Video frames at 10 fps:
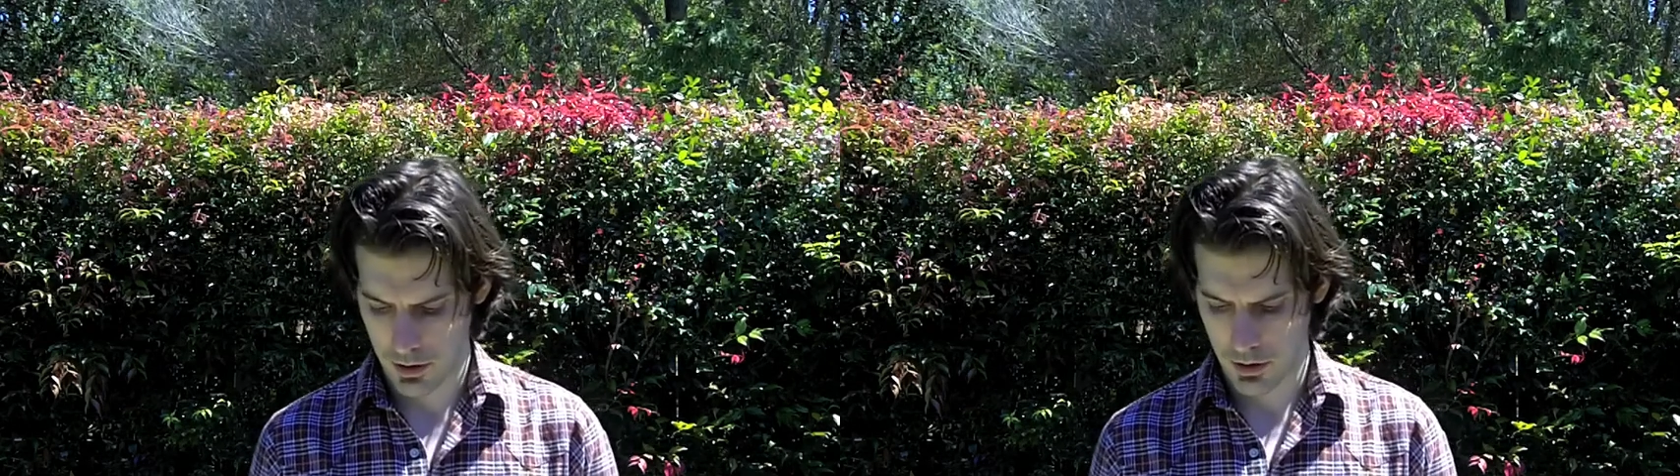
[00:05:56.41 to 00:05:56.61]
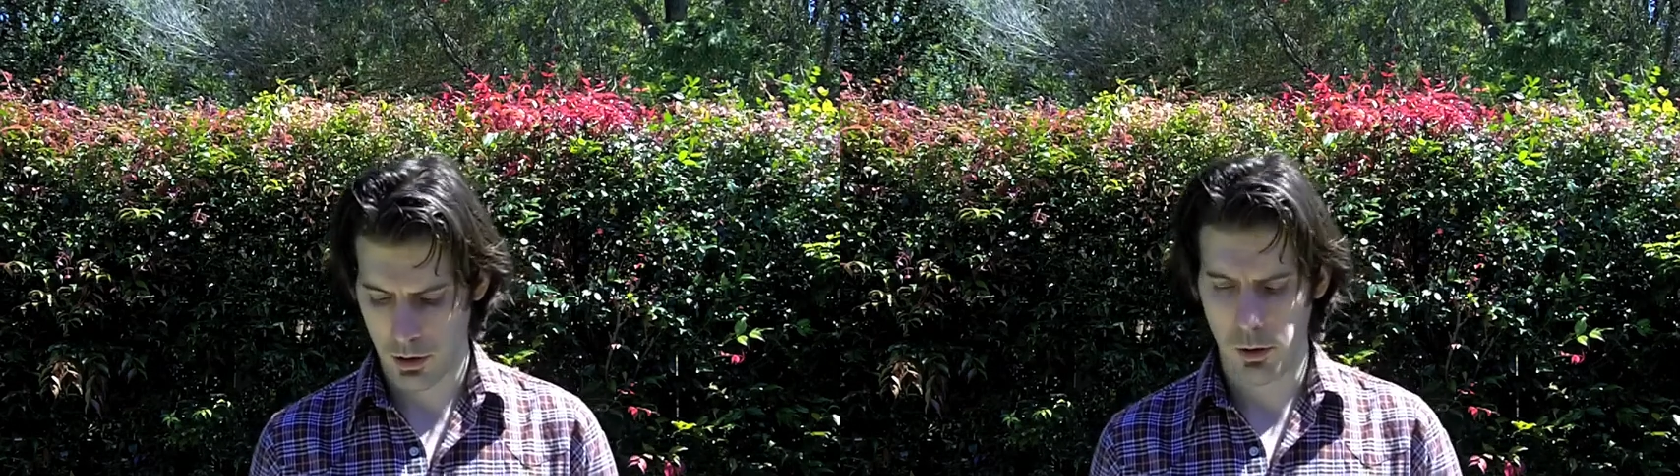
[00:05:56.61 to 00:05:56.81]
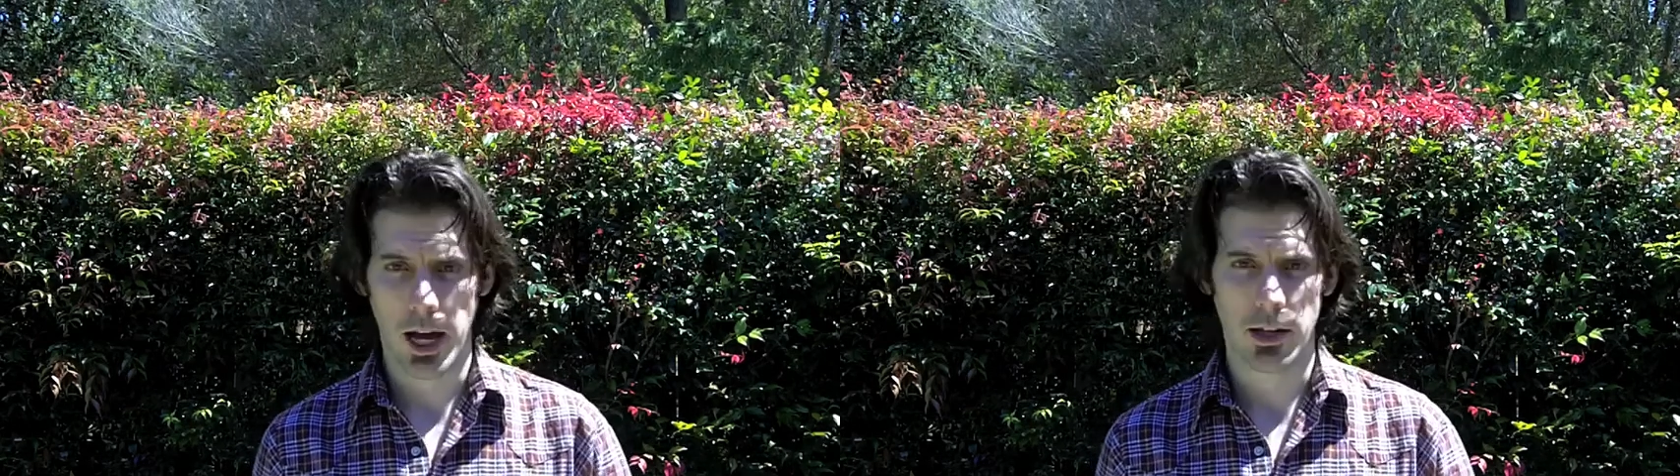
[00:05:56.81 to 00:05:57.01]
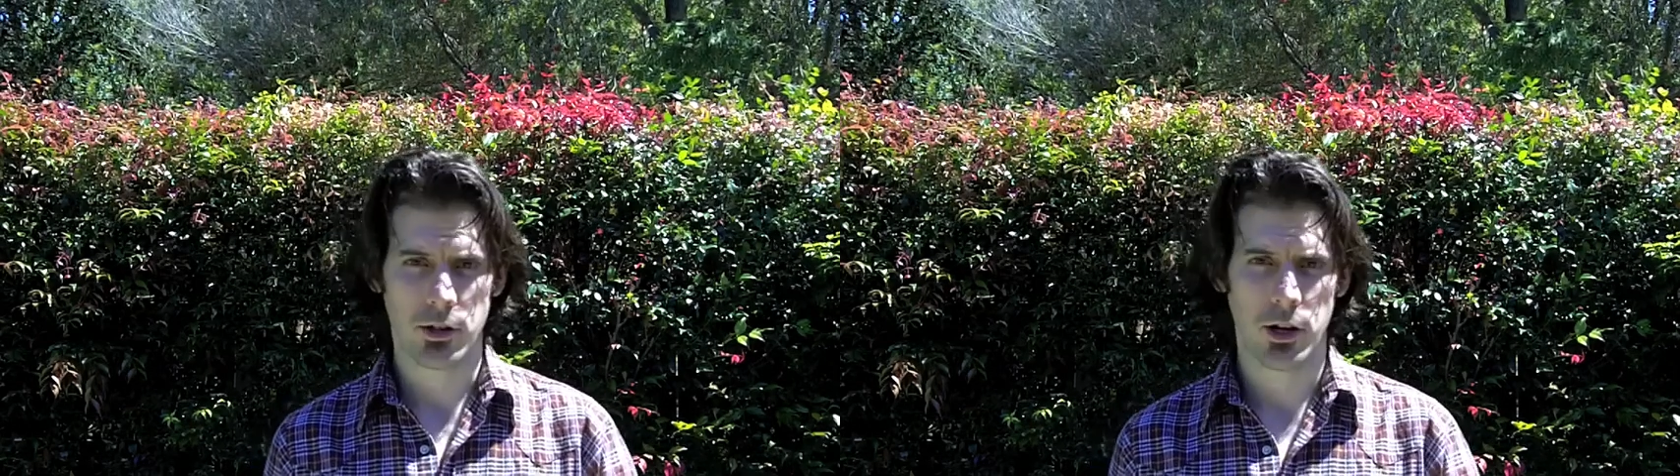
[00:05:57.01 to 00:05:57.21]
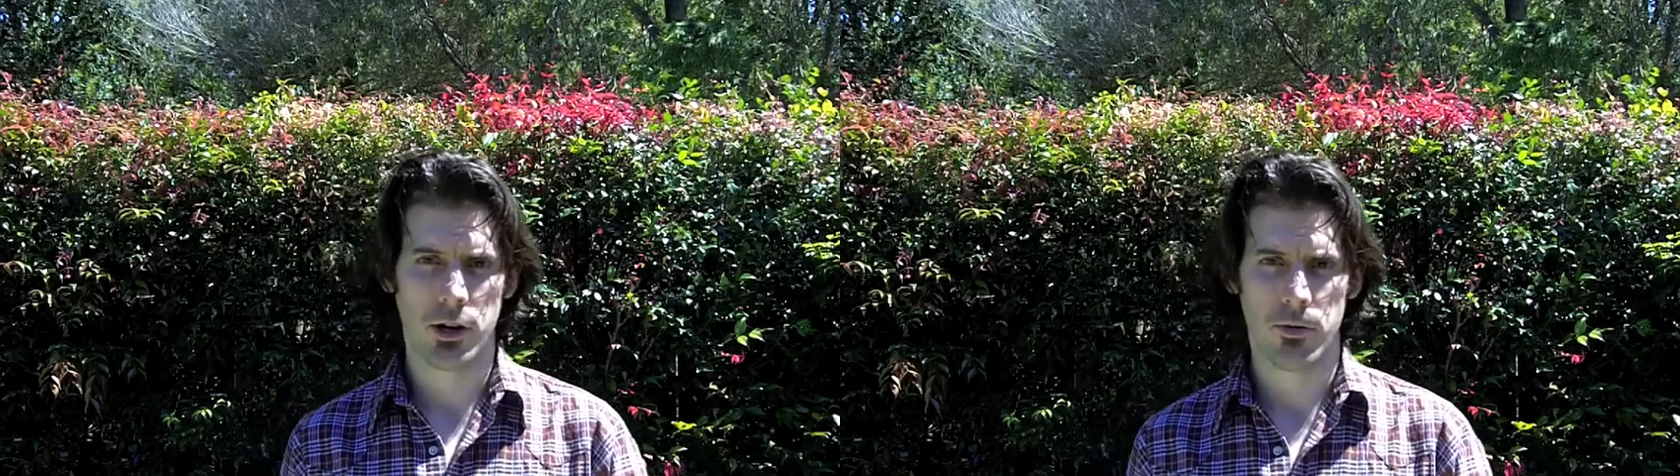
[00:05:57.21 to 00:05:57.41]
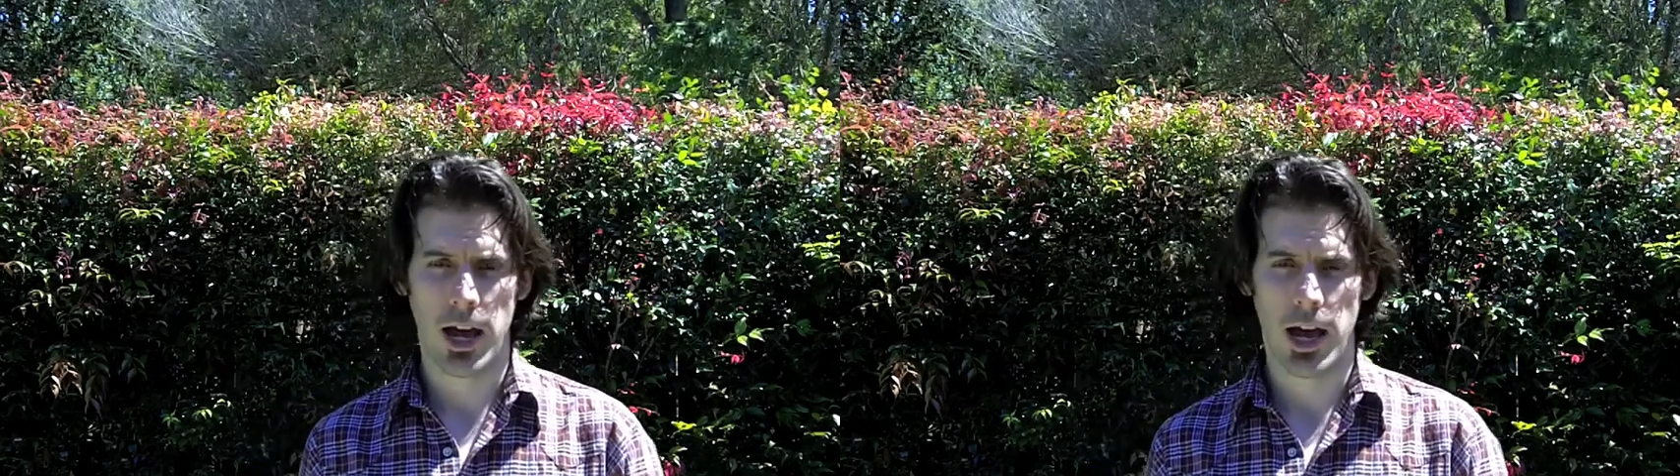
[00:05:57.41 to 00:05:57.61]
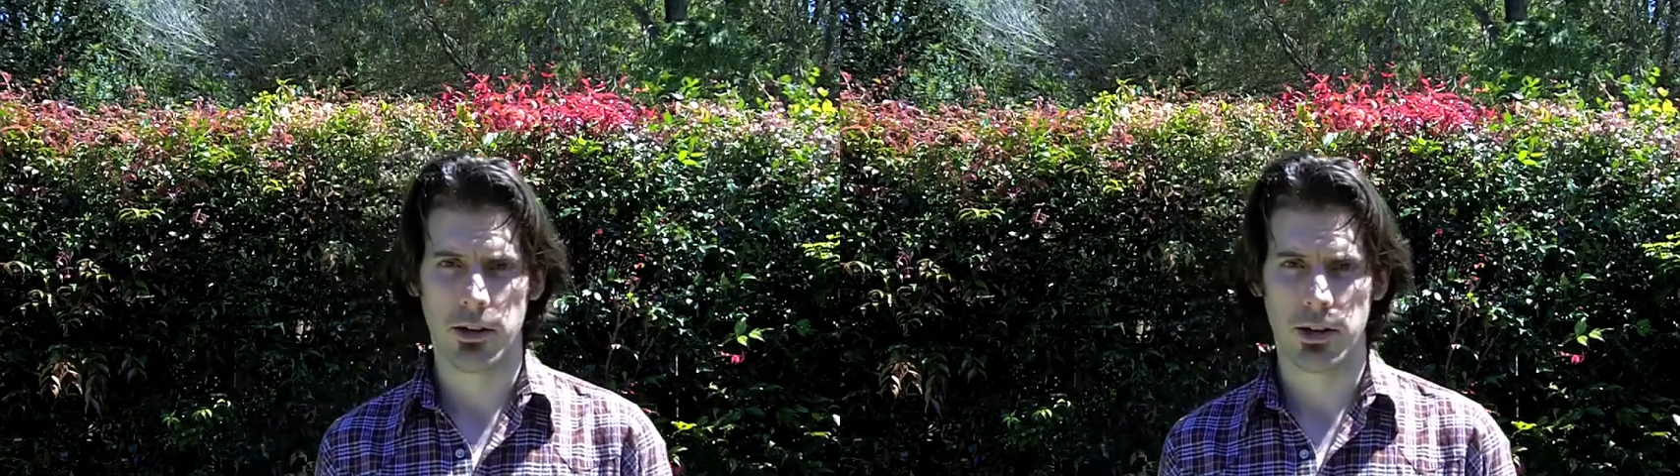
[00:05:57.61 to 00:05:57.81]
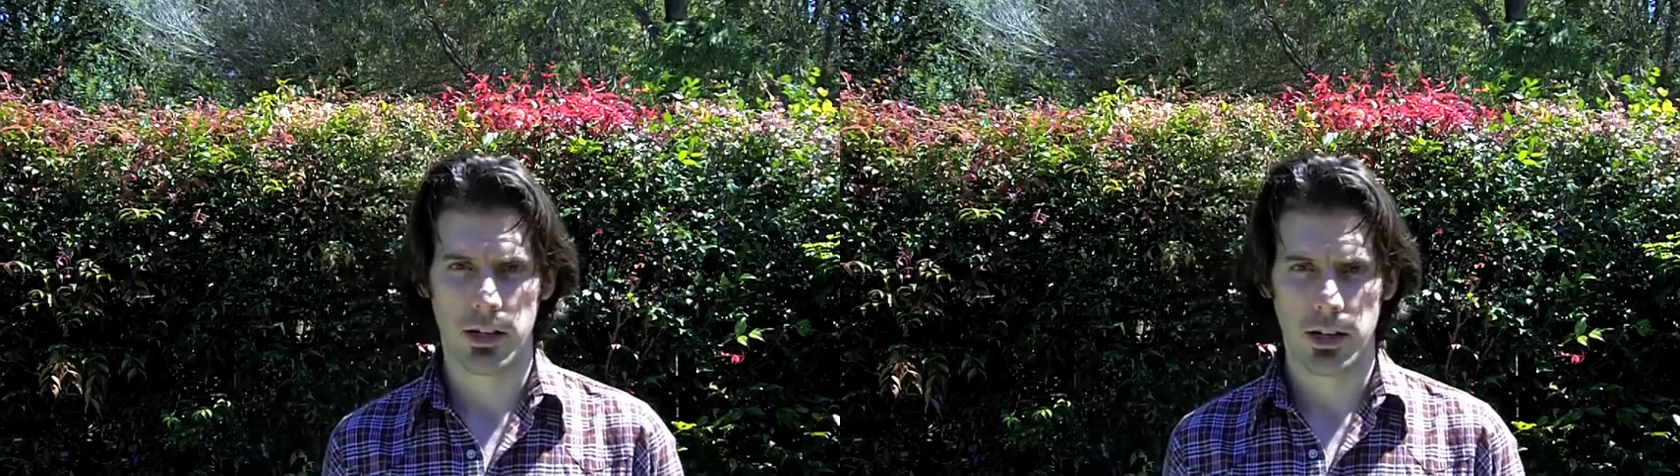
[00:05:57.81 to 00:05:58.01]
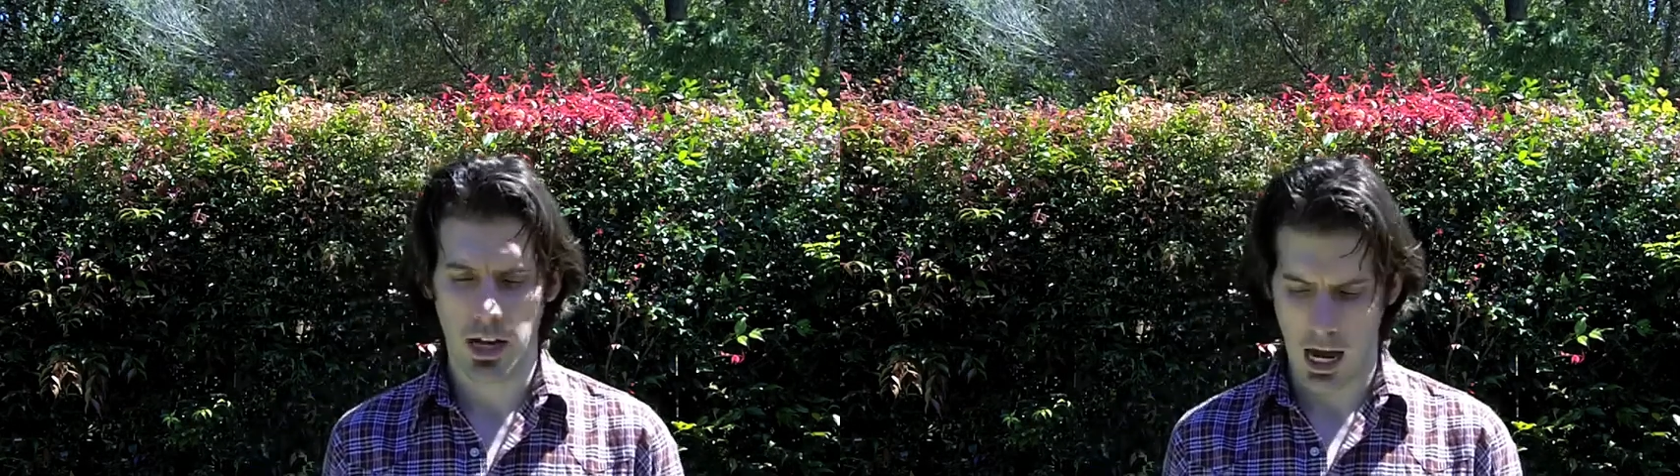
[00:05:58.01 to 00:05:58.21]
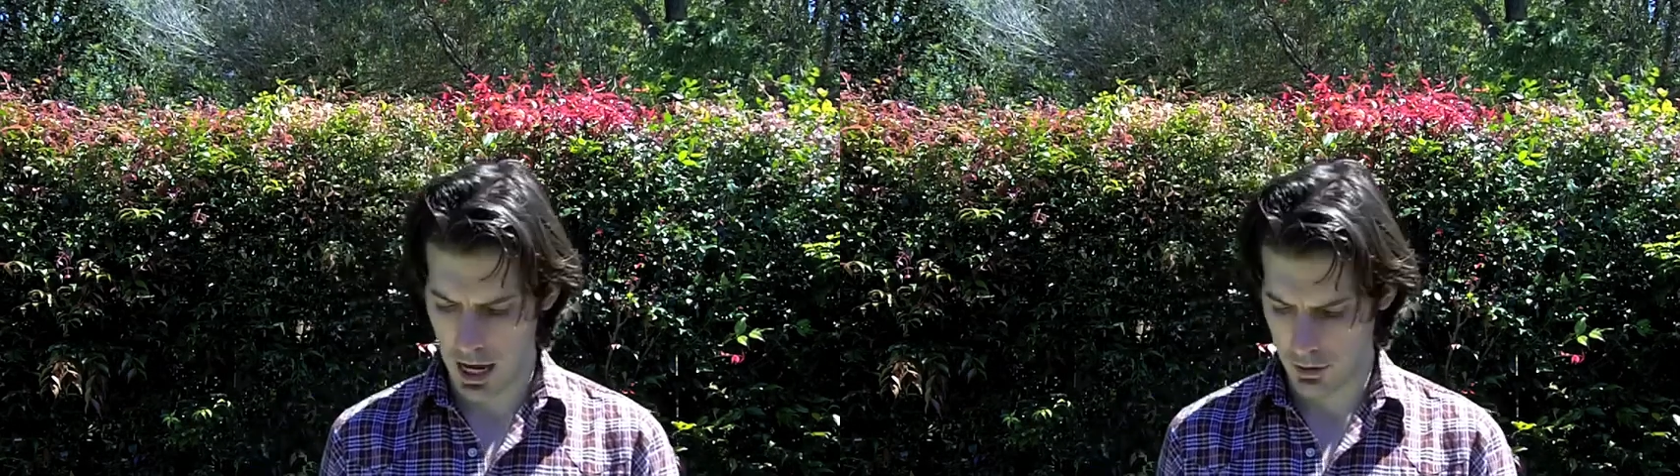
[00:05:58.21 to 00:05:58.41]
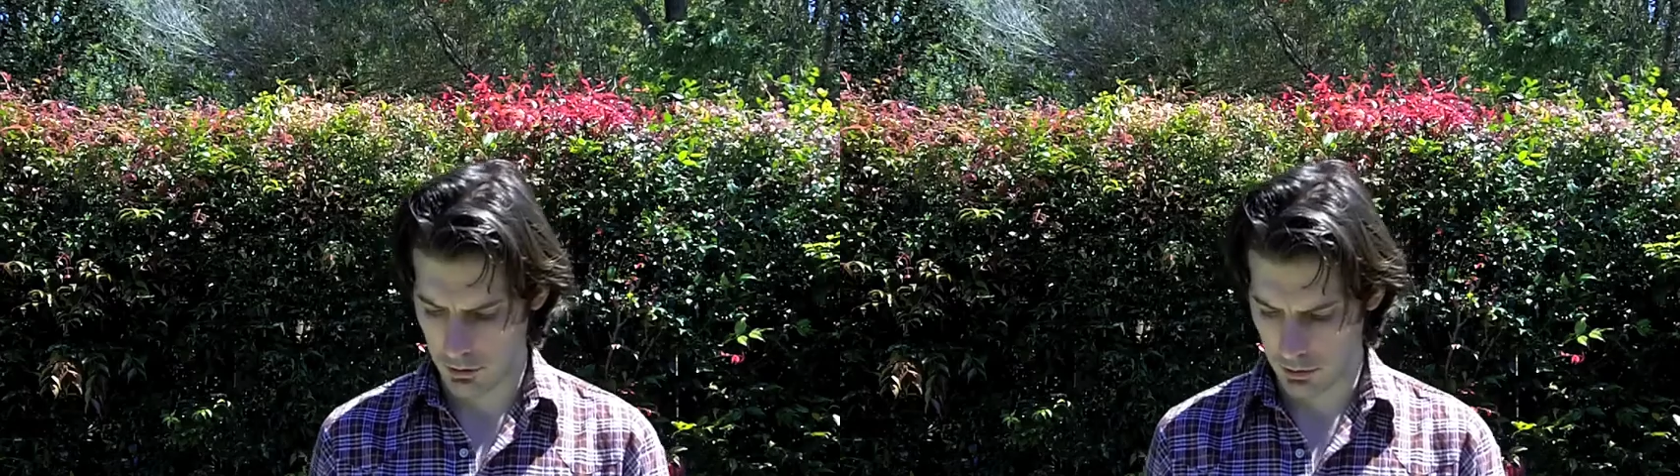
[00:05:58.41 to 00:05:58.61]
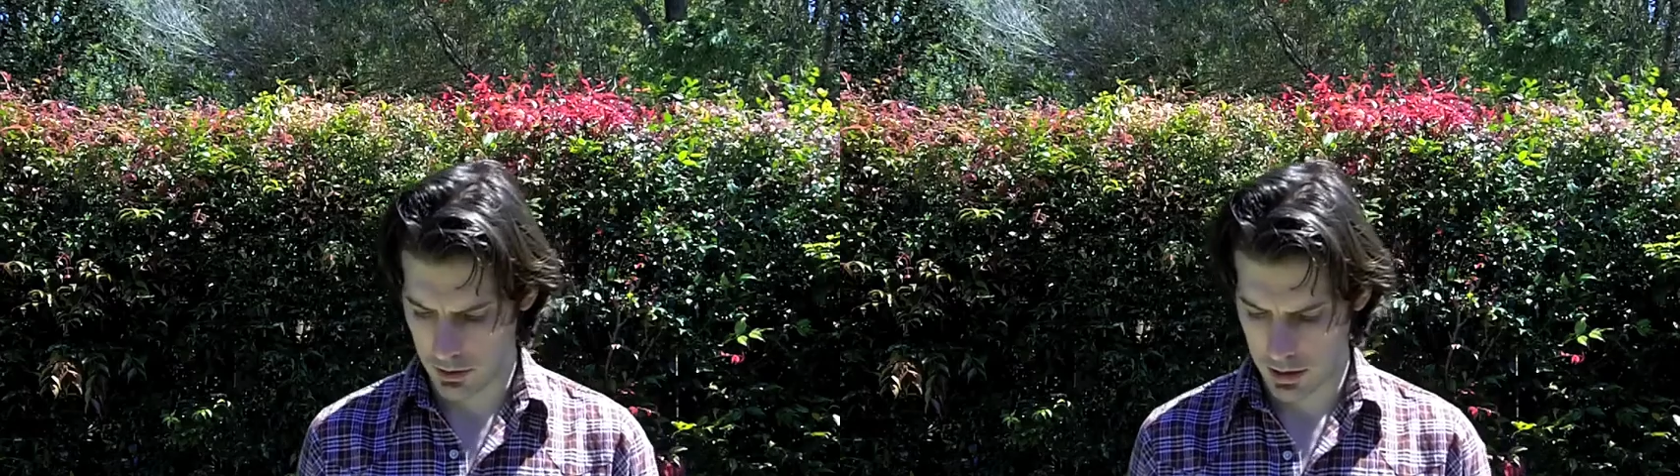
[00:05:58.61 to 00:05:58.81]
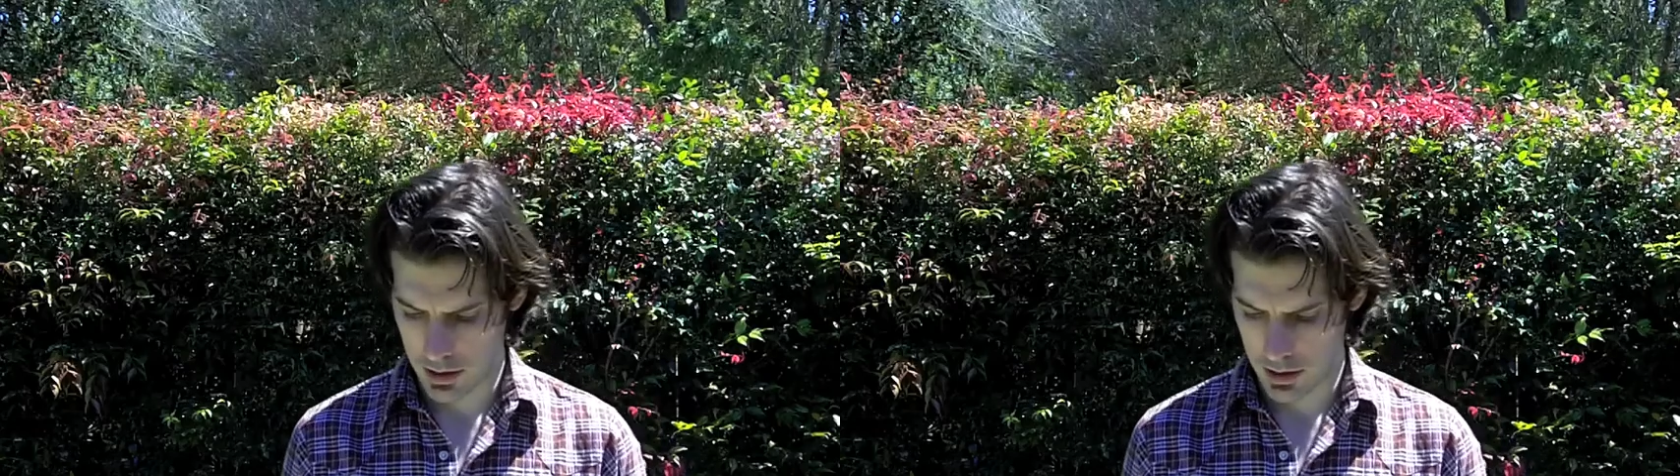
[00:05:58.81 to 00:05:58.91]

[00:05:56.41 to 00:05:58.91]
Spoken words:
throw out, turn around, huddle,